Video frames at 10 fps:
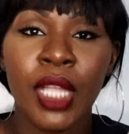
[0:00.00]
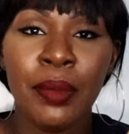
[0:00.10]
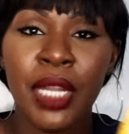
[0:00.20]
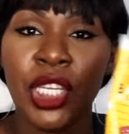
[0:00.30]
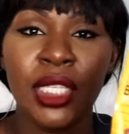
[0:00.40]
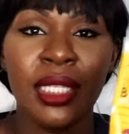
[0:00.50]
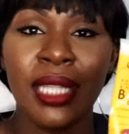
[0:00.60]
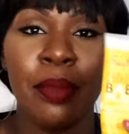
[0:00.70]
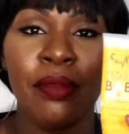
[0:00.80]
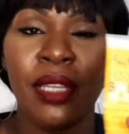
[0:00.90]
when I change his
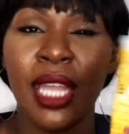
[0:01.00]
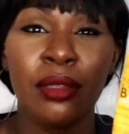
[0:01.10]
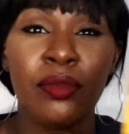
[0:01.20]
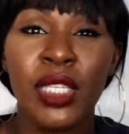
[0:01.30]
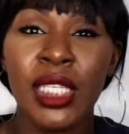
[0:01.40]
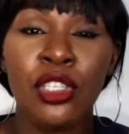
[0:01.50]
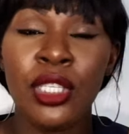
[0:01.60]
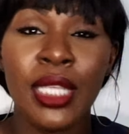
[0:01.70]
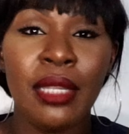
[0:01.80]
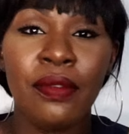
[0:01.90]
nappy, really. I don't really
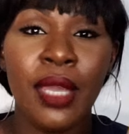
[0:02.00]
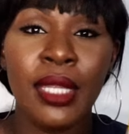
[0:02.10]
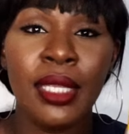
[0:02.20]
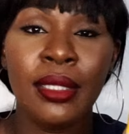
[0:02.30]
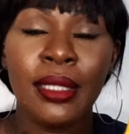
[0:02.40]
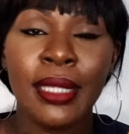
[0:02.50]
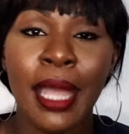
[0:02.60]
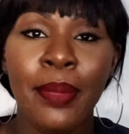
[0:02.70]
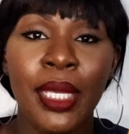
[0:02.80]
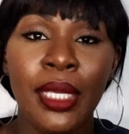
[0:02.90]
use any
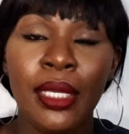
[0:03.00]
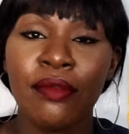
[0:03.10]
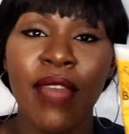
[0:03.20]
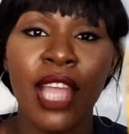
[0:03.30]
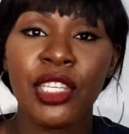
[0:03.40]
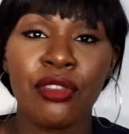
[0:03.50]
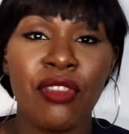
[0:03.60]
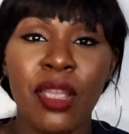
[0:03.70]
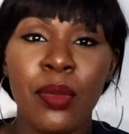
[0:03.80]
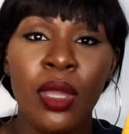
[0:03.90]
nappy rash
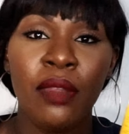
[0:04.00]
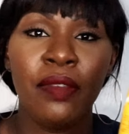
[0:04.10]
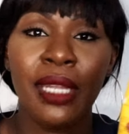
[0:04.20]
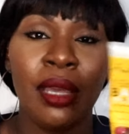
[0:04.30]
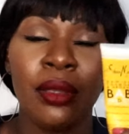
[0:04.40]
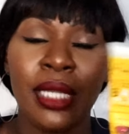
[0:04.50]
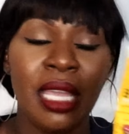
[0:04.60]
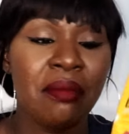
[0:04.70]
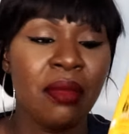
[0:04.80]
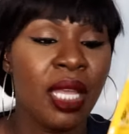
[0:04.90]
cream or anything like that on
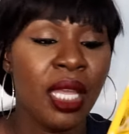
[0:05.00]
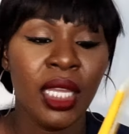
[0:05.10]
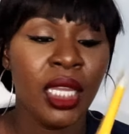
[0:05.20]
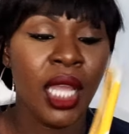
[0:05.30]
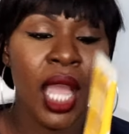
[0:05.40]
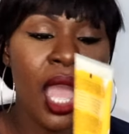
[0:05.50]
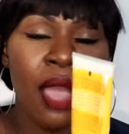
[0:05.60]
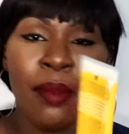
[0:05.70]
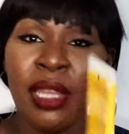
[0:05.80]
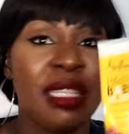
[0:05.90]
him.
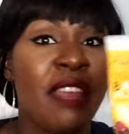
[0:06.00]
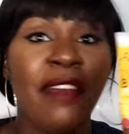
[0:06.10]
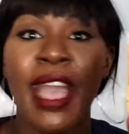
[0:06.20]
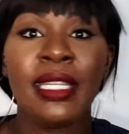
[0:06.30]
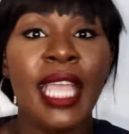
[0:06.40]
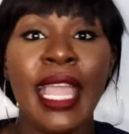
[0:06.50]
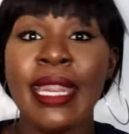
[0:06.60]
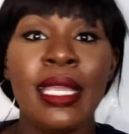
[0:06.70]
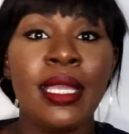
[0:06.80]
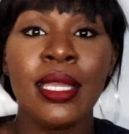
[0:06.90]
And he's never had
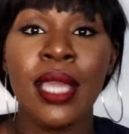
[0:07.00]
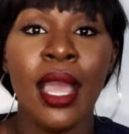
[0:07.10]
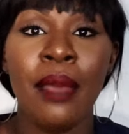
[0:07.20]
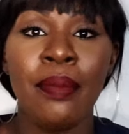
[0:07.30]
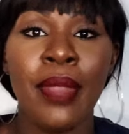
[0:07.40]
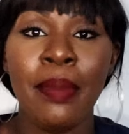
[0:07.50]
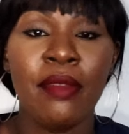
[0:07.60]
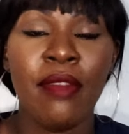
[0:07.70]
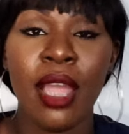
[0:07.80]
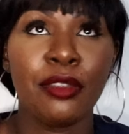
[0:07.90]
any nappy
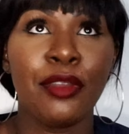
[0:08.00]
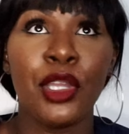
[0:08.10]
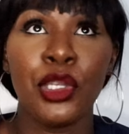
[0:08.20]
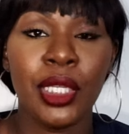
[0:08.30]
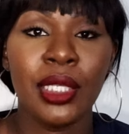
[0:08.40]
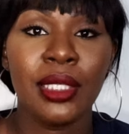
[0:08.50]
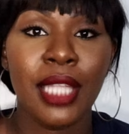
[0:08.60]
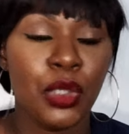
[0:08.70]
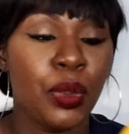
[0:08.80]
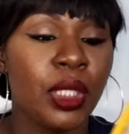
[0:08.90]
rash, thank goodness,
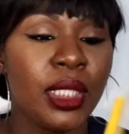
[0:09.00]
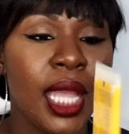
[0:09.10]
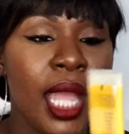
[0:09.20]
touch wood.